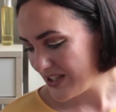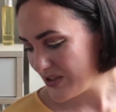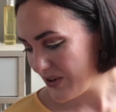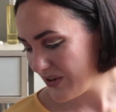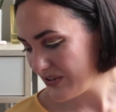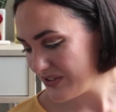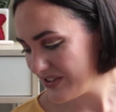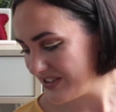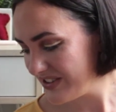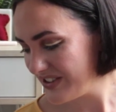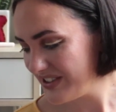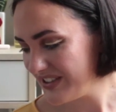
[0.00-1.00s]
don't
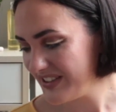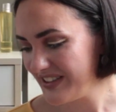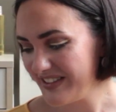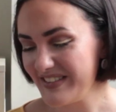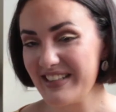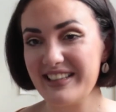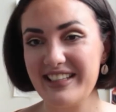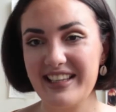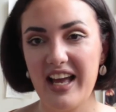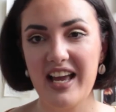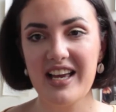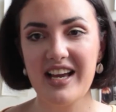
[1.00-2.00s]
really
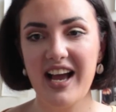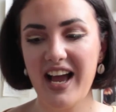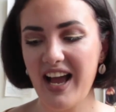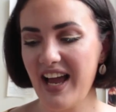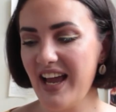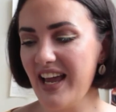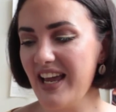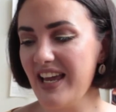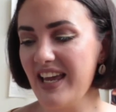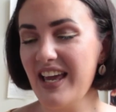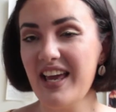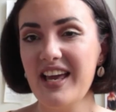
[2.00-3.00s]
like,
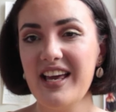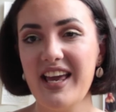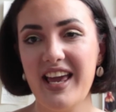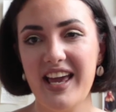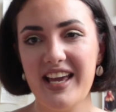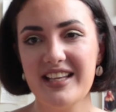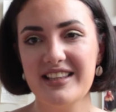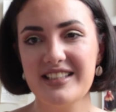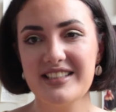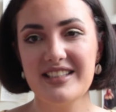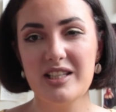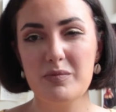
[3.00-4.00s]
I hate
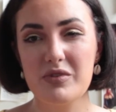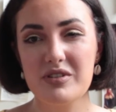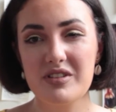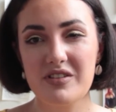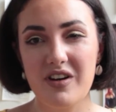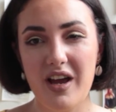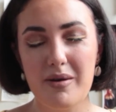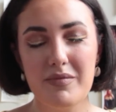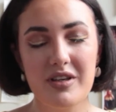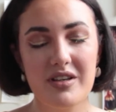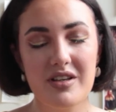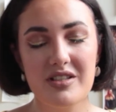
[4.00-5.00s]
this lip scrub
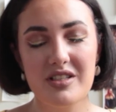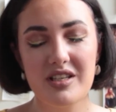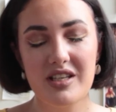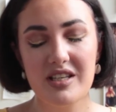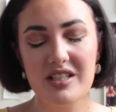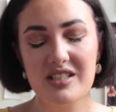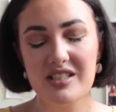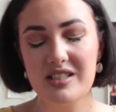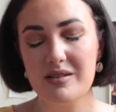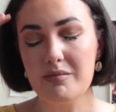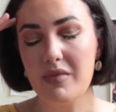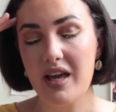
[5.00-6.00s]
because it
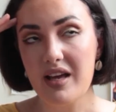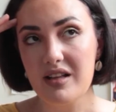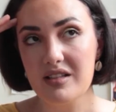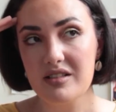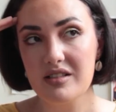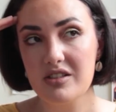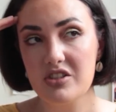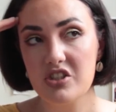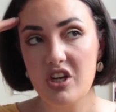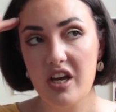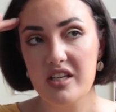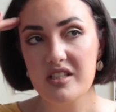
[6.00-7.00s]
smells
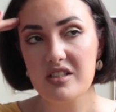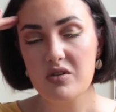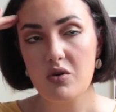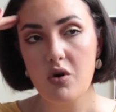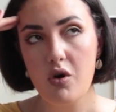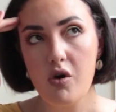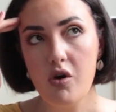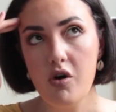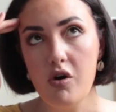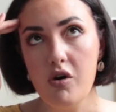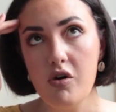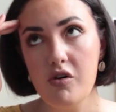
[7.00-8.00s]
just
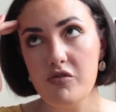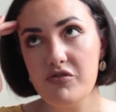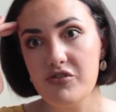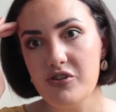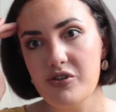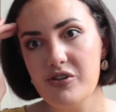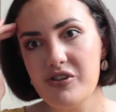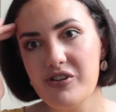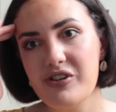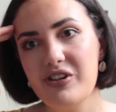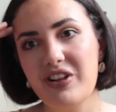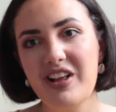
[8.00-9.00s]

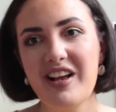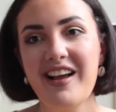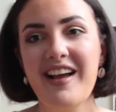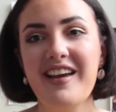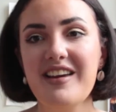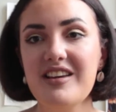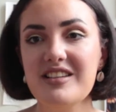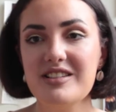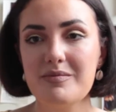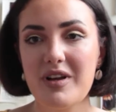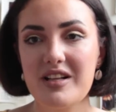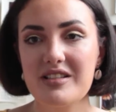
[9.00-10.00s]
awful. It
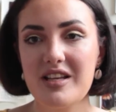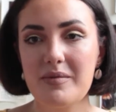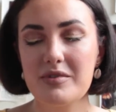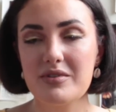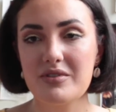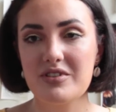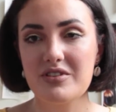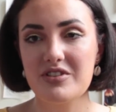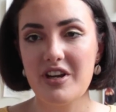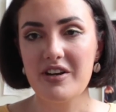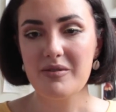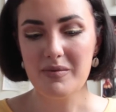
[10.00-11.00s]
smells absolutely
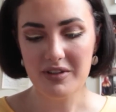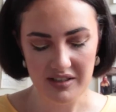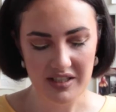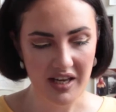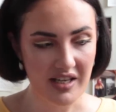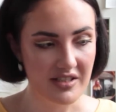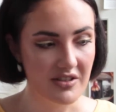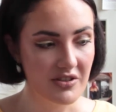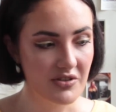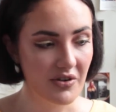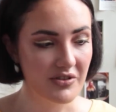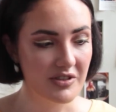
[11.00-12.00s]
terrible. It has a
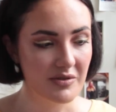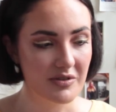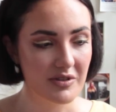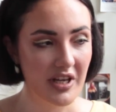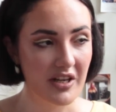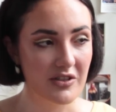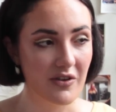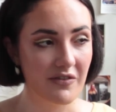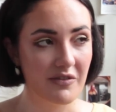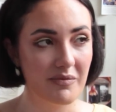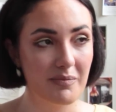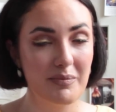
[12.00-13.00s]
strong scent of
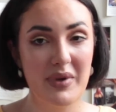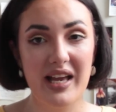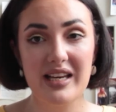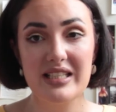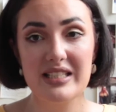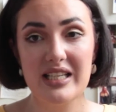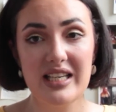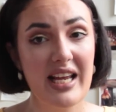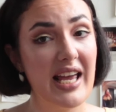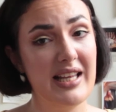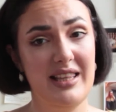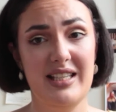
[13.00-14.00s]
medicine,
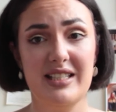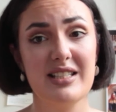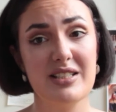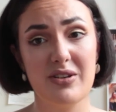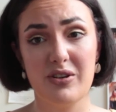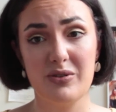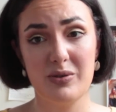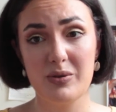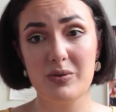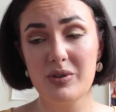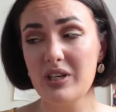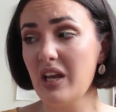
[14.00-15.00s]
and this is not
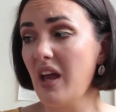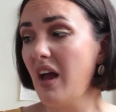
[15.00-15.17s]
good.